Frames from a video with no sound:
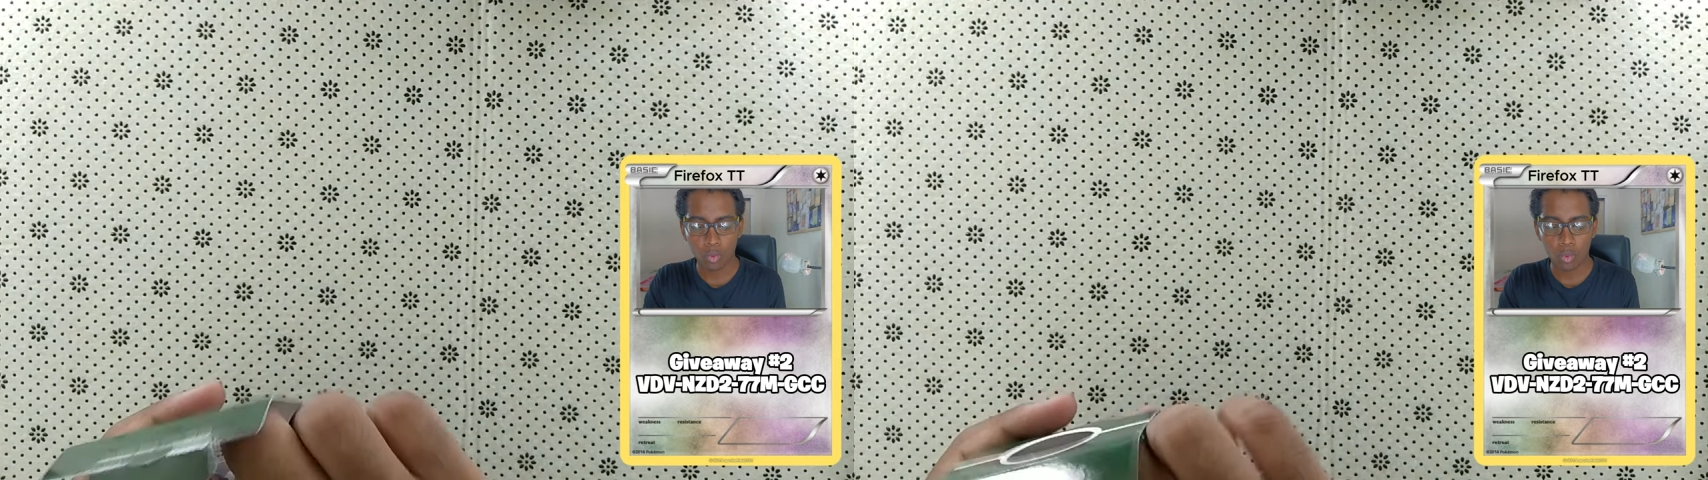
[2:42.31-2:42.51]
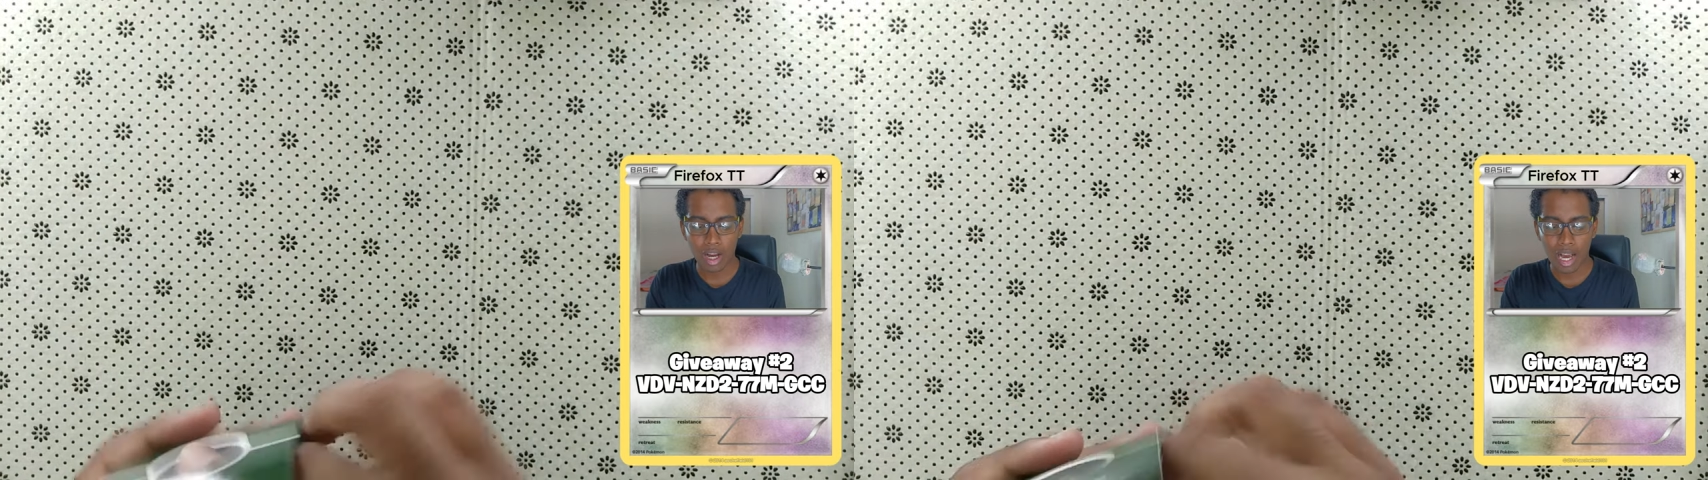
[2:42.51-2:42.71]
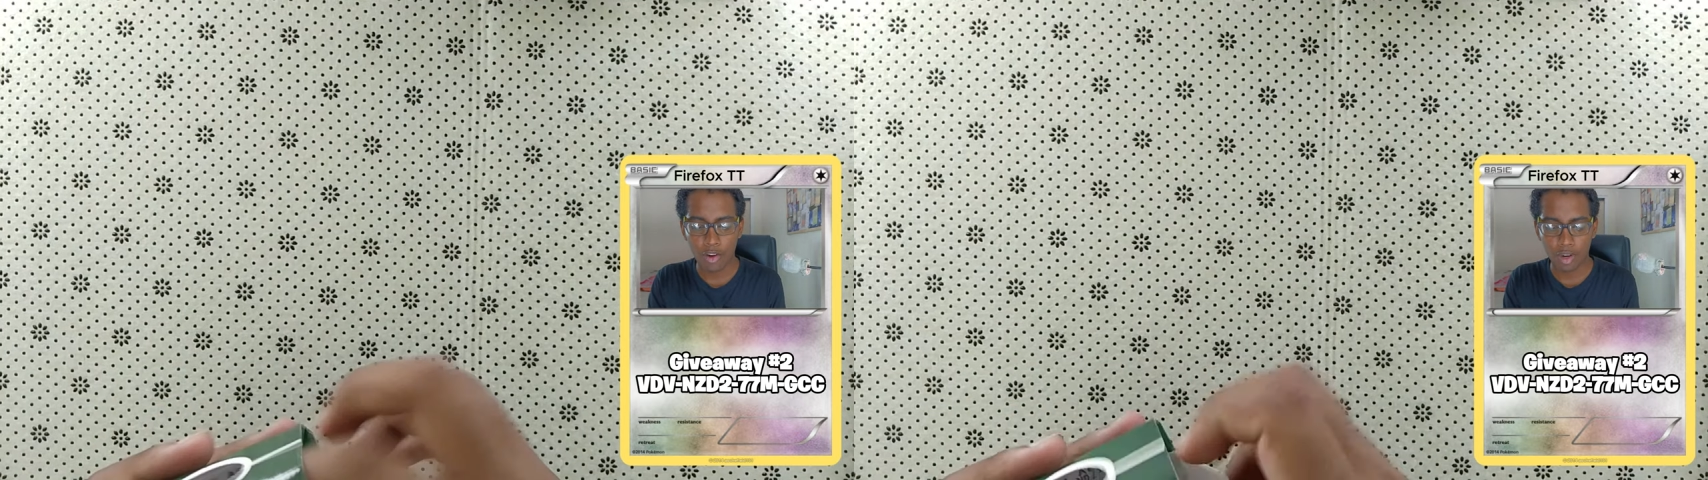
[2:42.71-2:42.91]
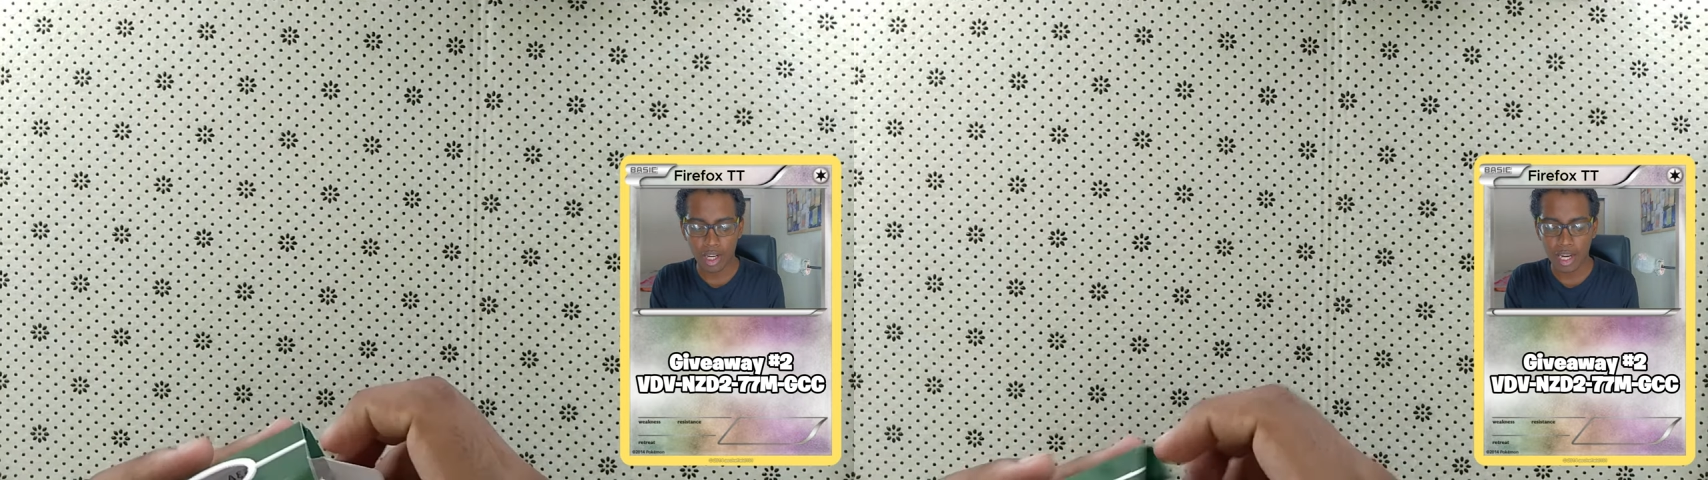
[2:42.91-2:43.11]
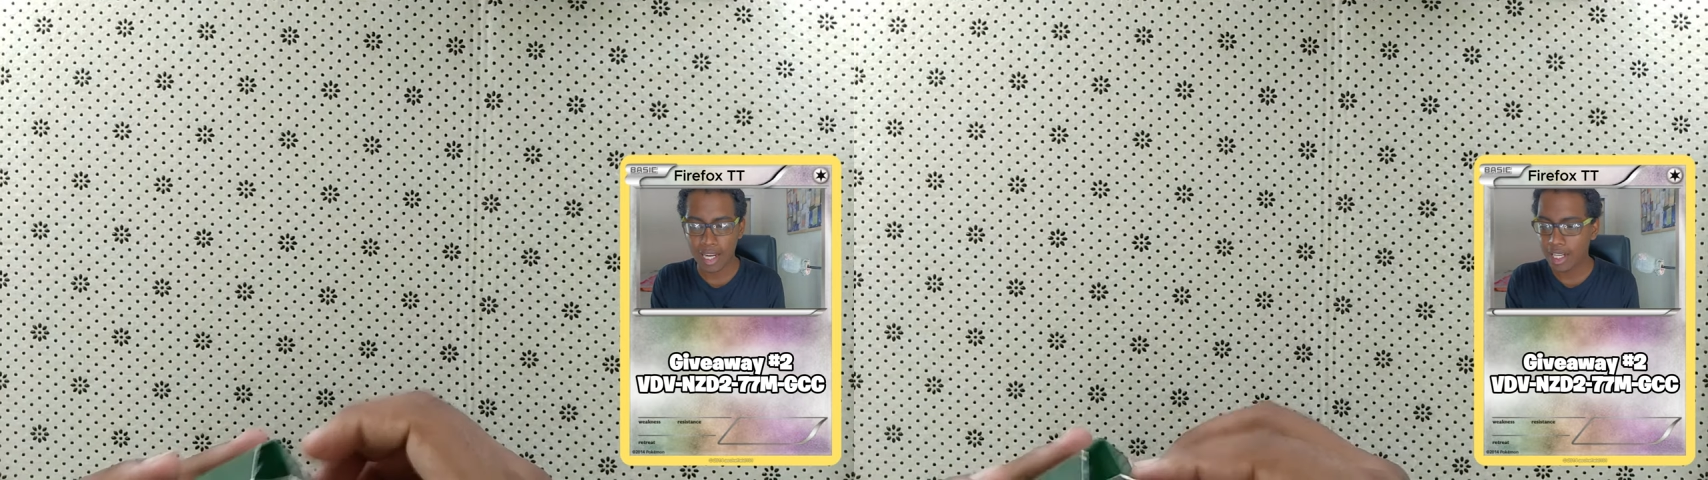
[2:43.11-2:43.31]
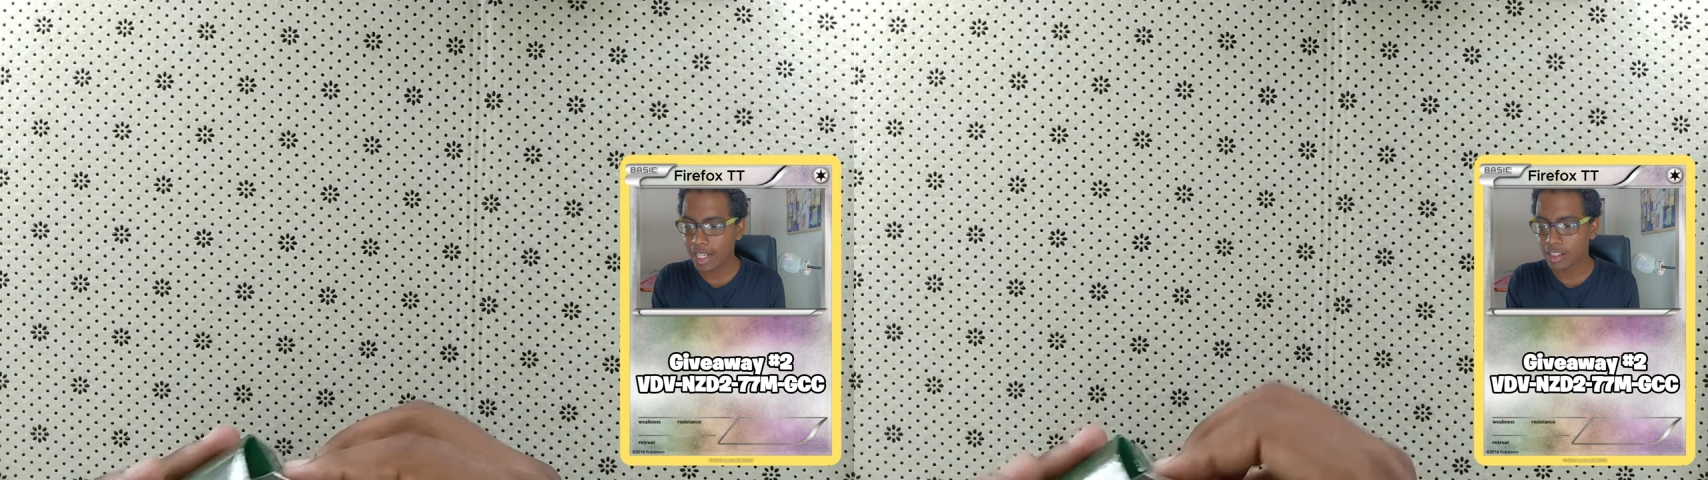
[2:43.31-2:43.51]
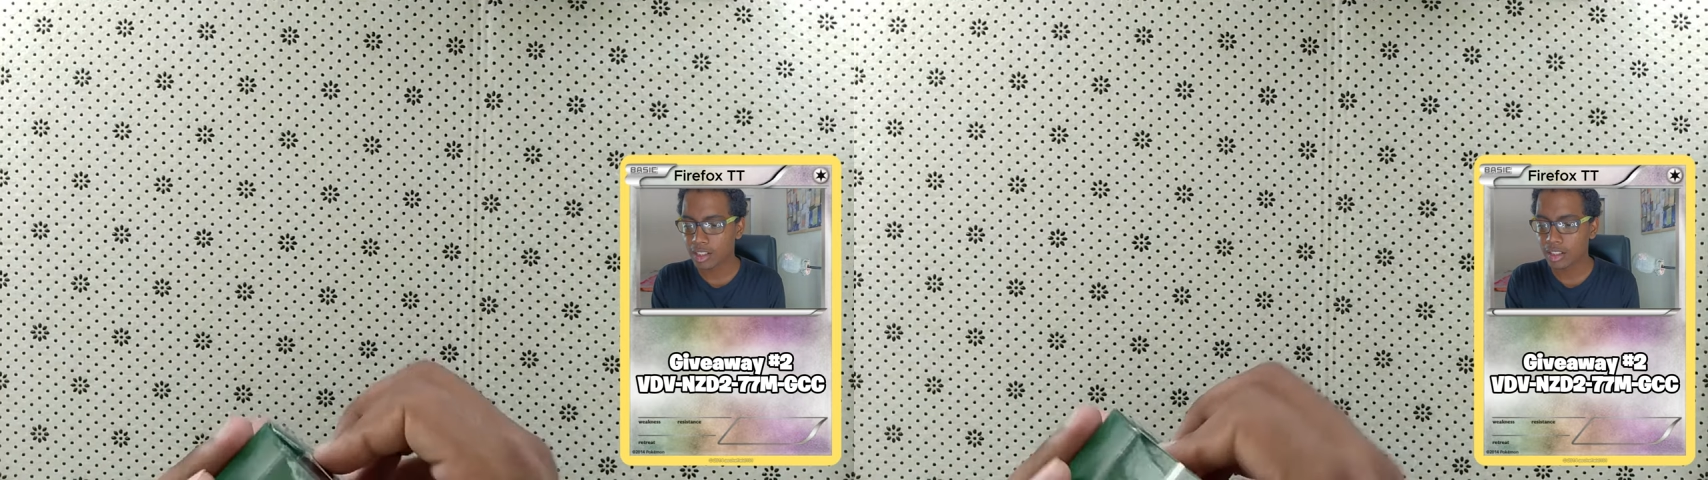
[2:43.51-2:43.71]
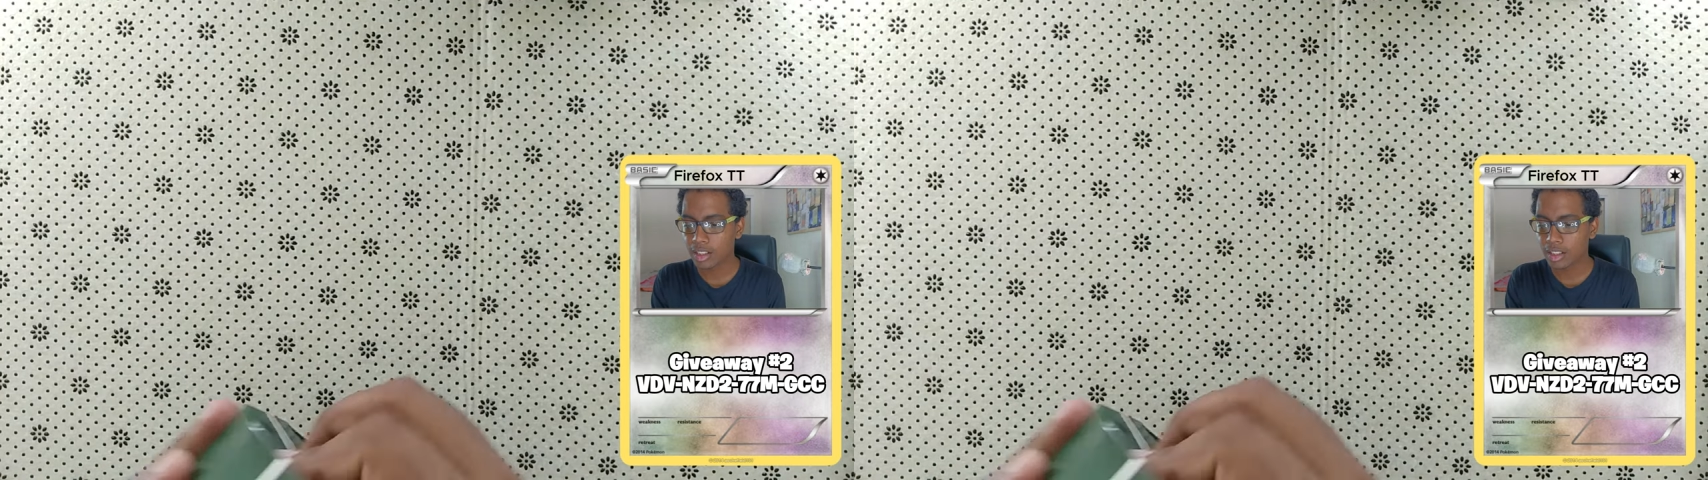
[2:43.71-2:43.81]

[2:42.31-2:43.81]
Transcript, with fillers: Wow, I really like that.